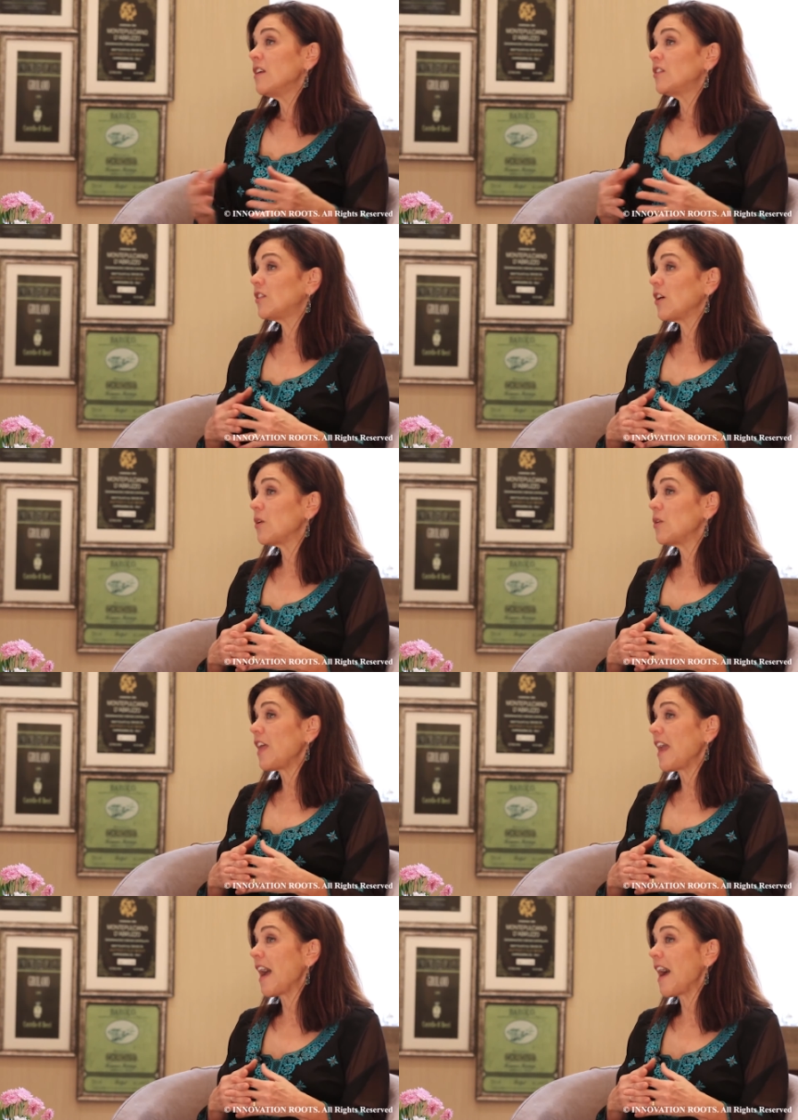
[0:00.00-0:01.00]
So
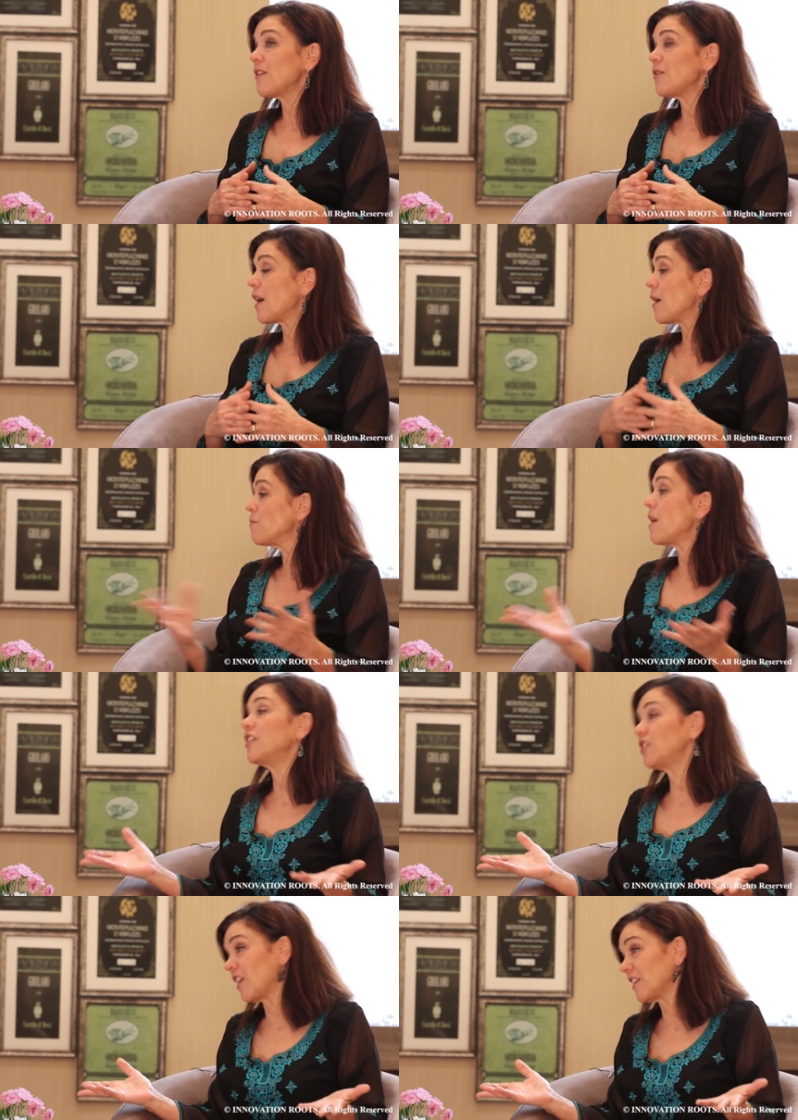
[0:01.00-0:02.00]
they have a
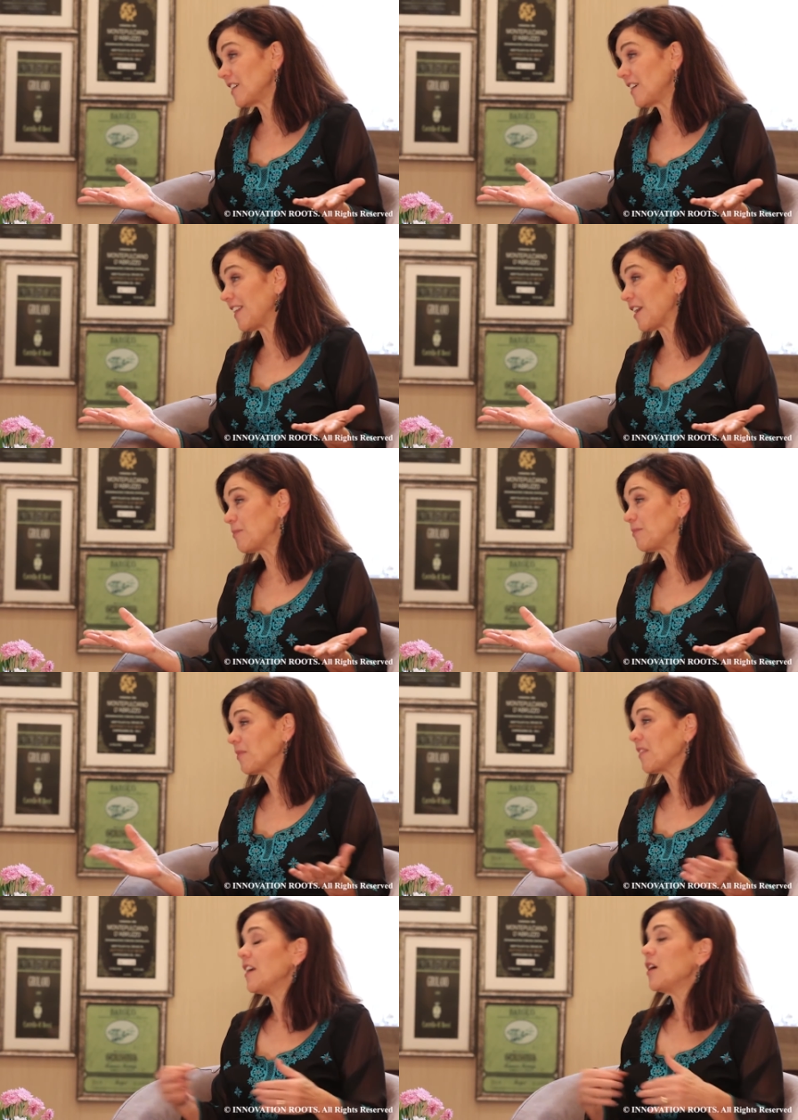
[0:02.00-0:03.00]
Mahjong club
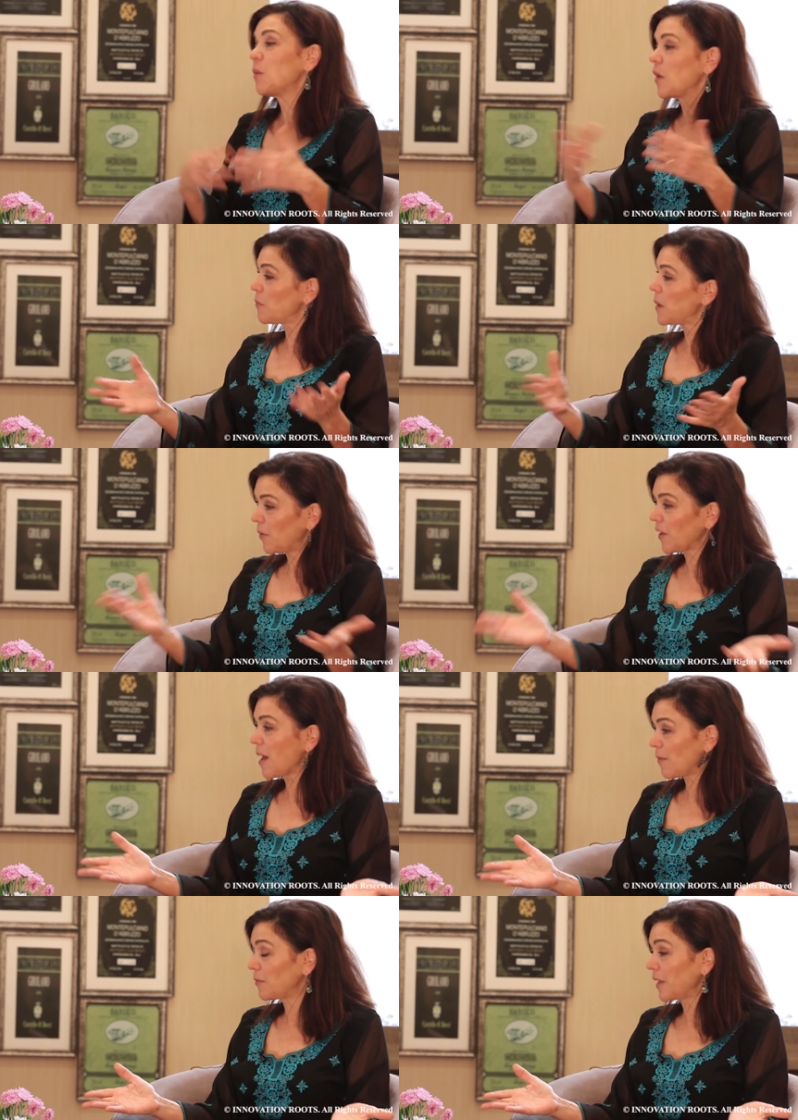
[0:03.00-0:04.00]
where people
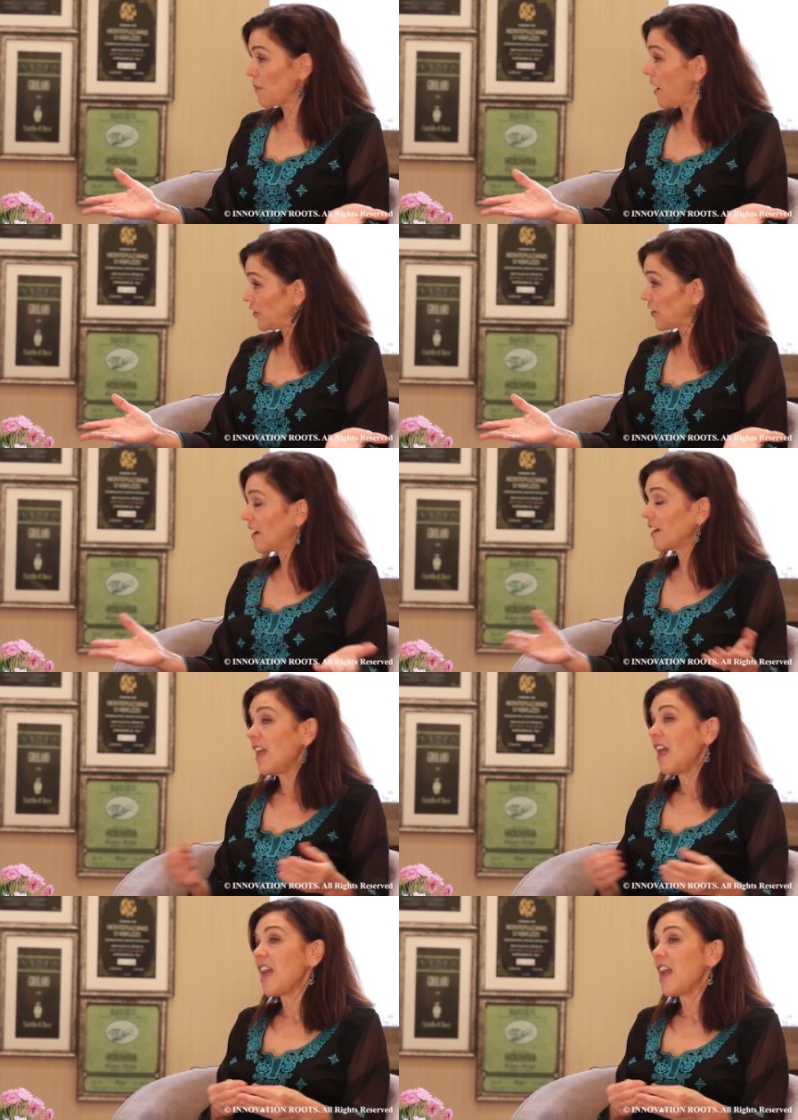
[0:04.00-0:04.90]
come and play Mahjong.